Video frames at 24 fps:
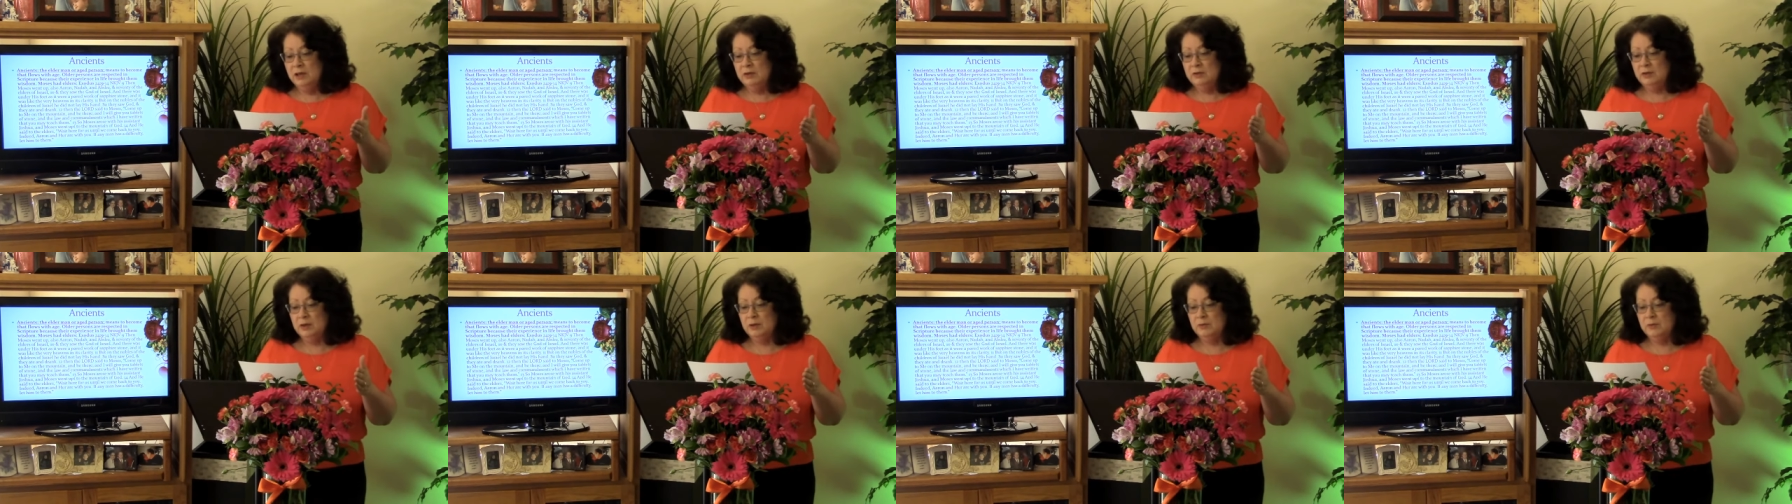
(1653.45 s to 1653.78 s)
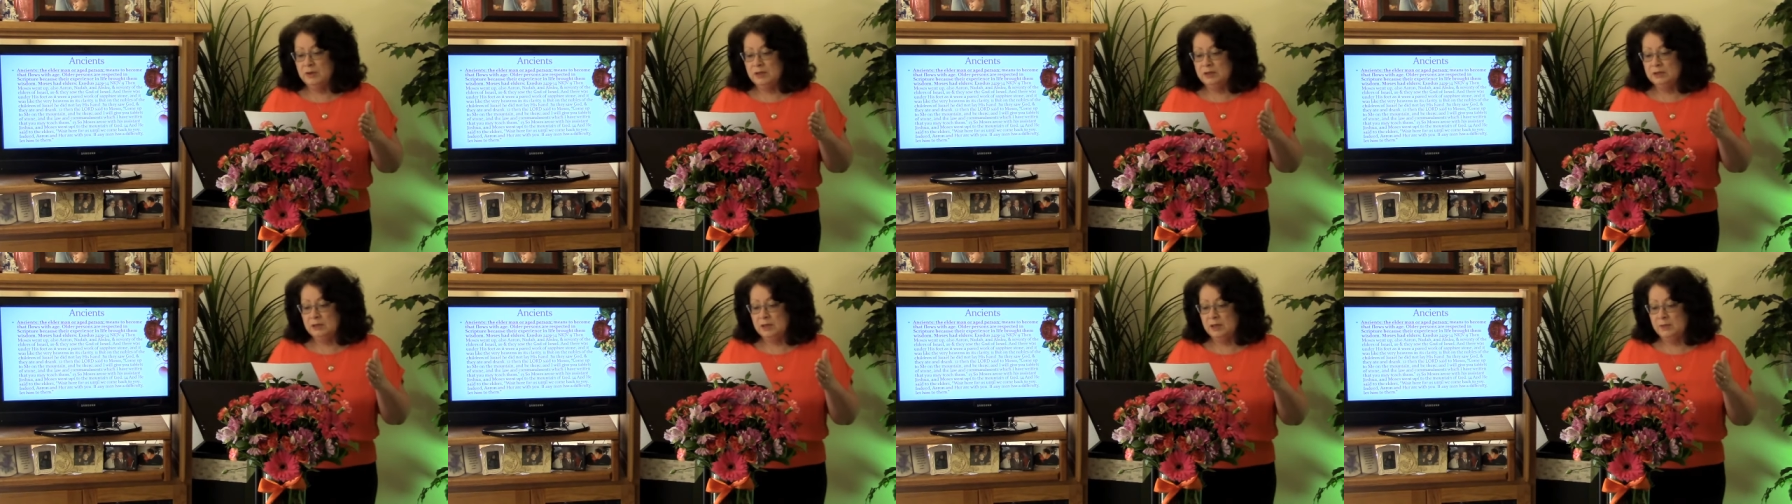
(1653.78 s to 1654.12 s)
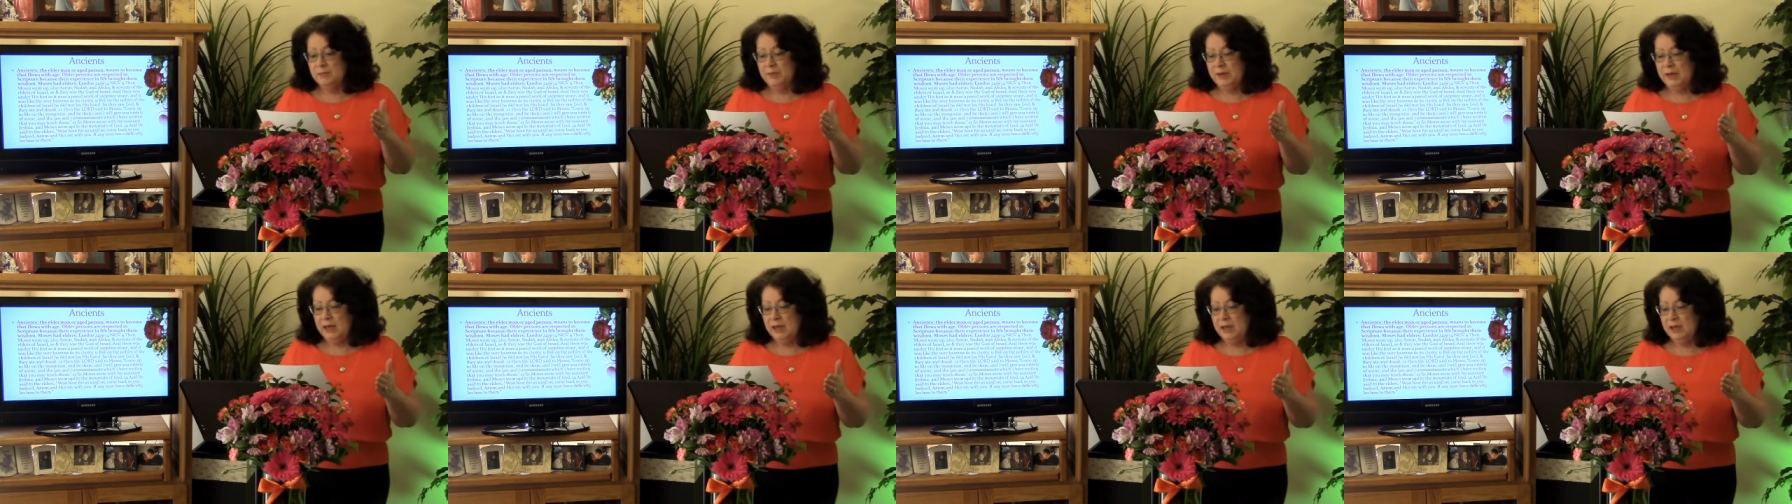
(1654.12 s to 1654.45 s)
There was a
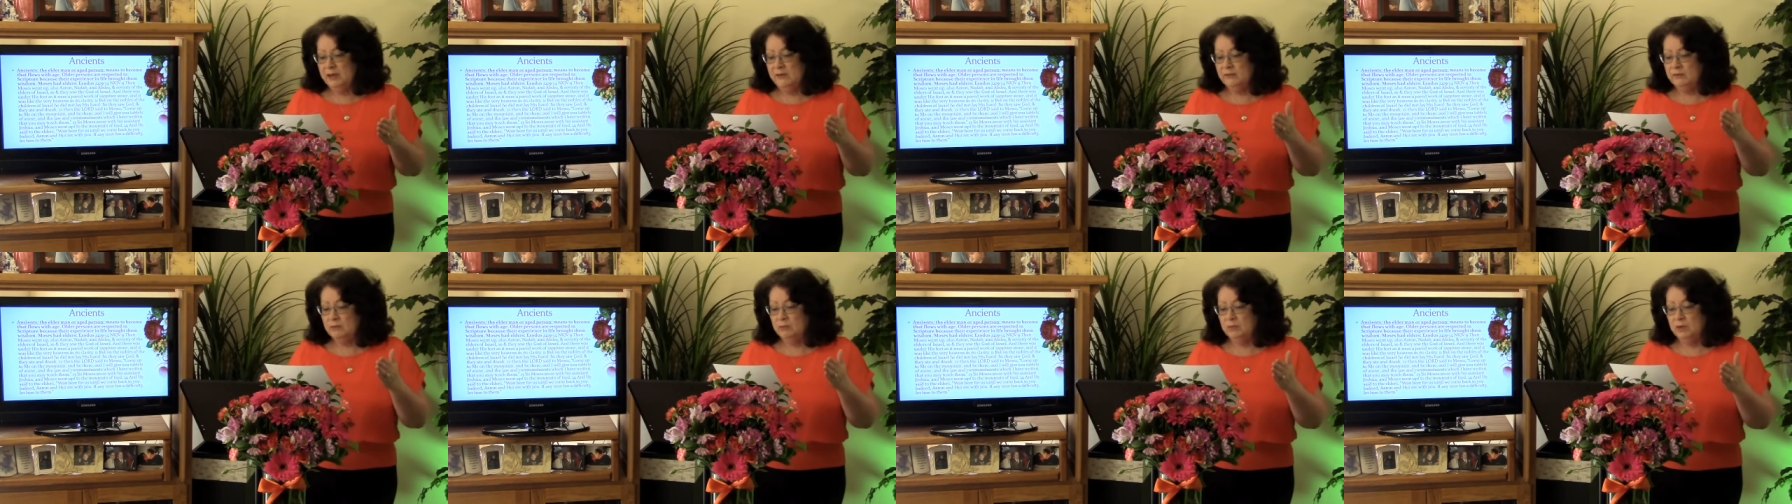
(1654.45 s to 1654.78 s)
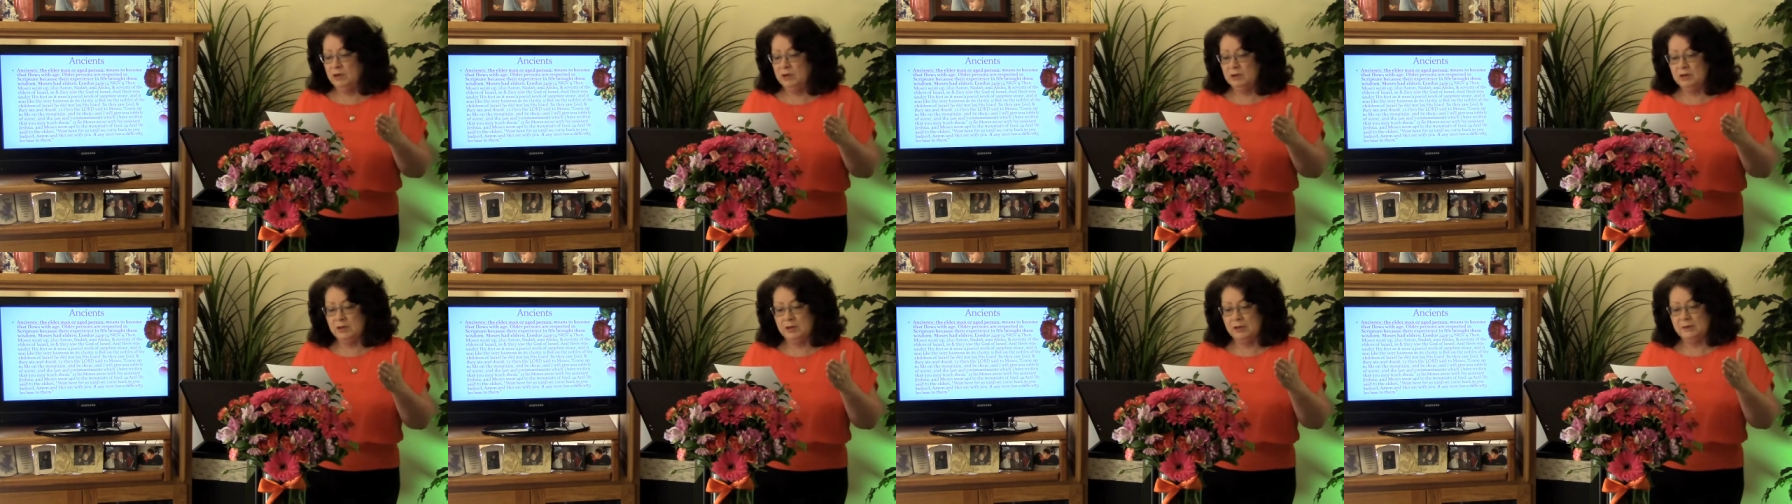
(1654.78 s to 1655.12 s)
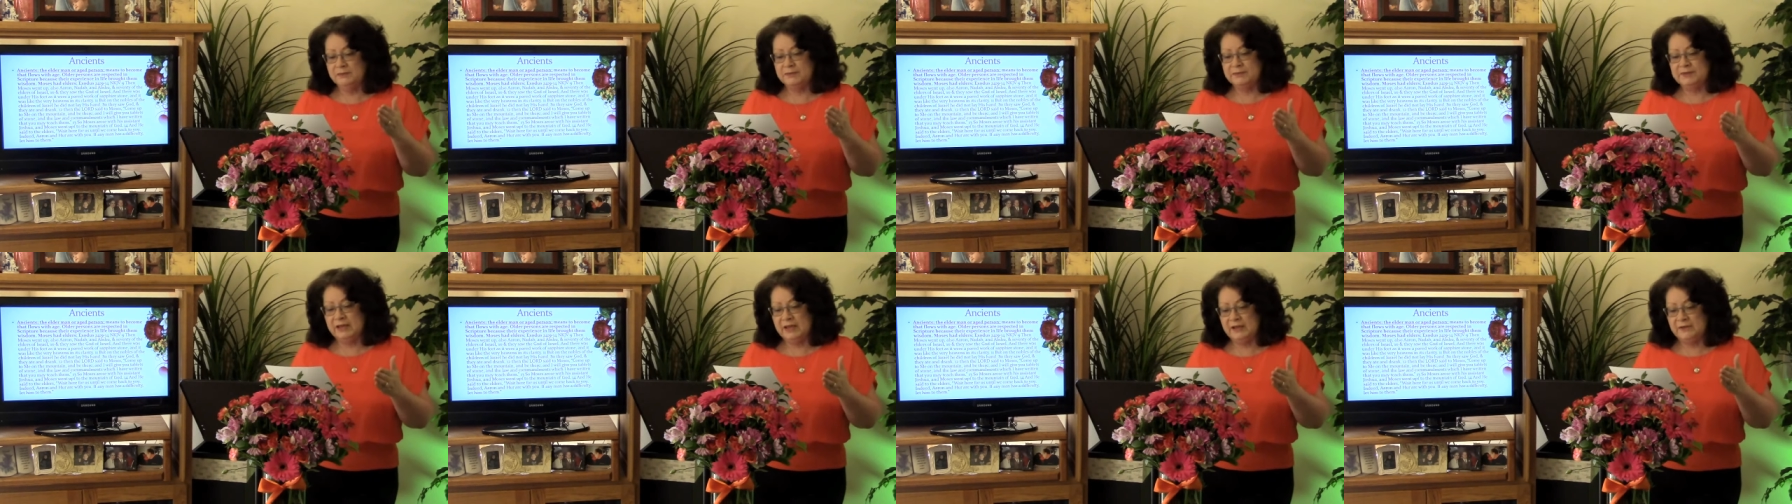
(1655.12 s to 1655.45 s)
paved work
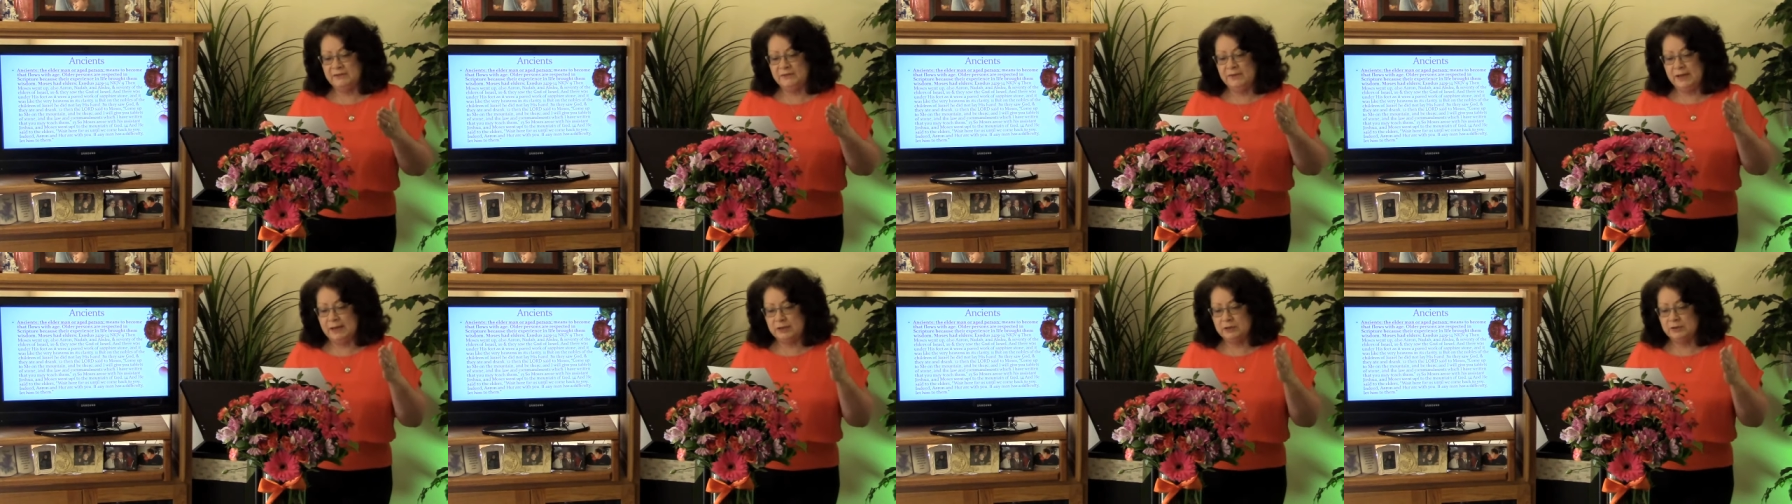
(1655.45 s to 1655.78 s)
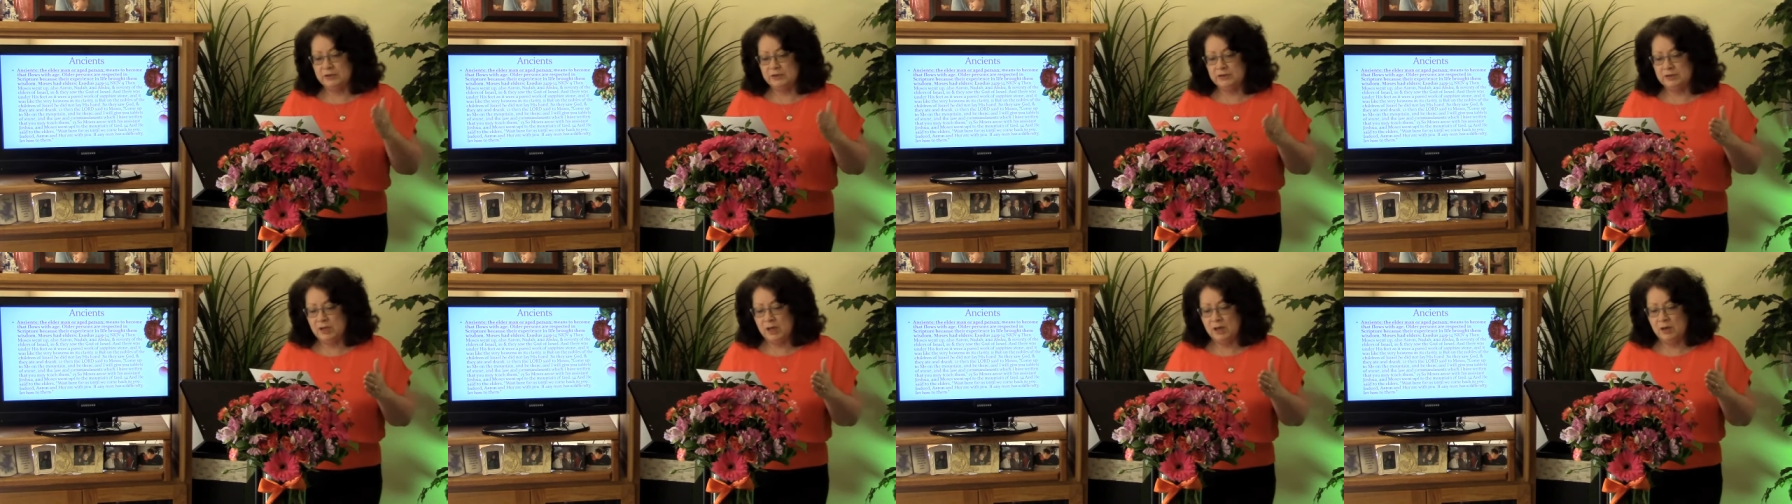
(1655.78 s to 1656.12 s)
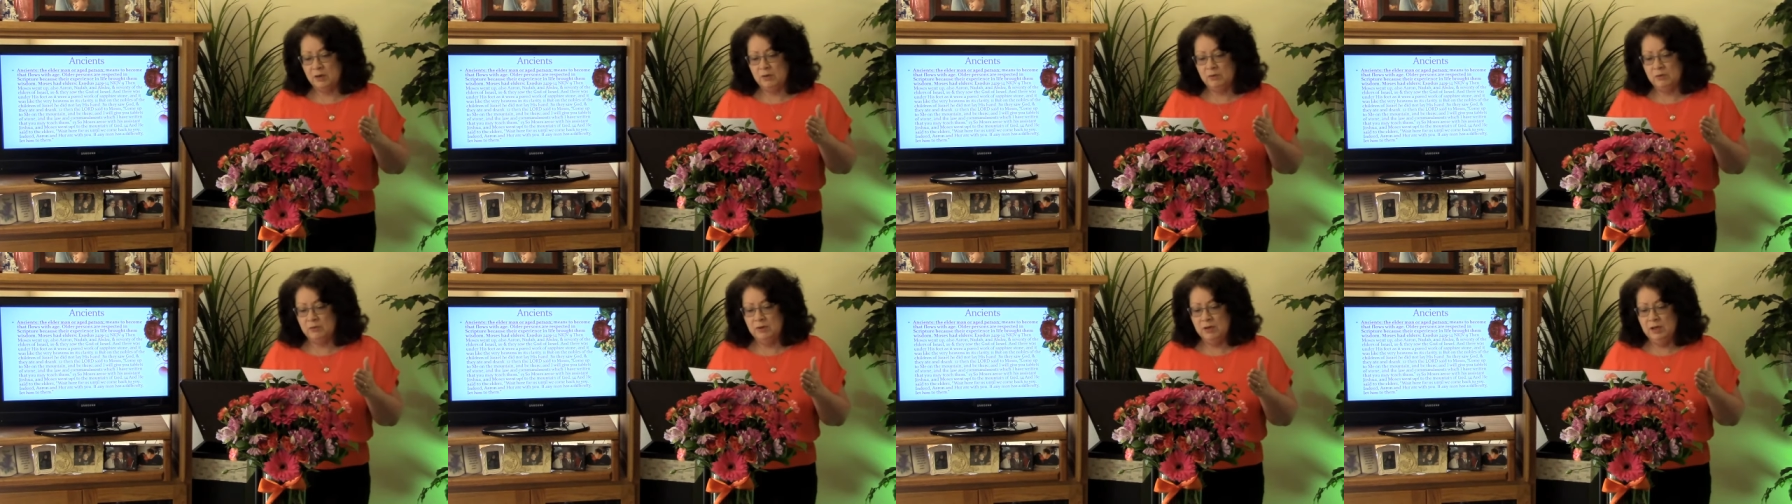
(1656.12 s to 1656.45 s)
of sapphire
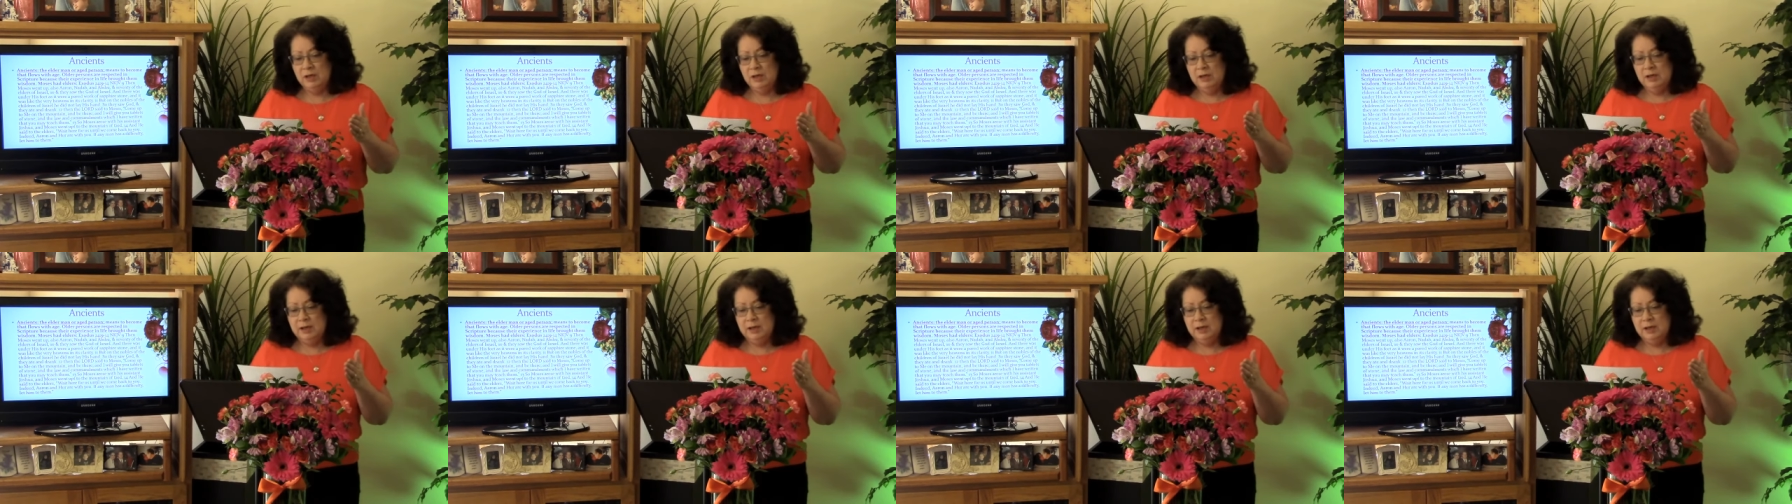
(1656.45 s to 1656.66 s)
stone.